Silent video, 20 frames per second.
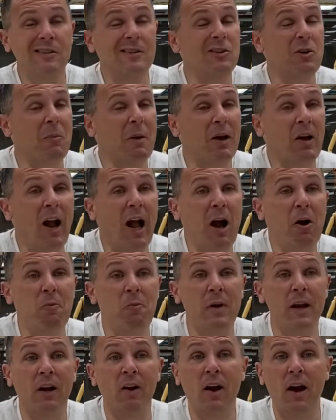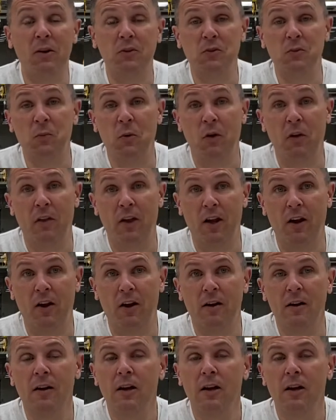no matter how big or how small they are.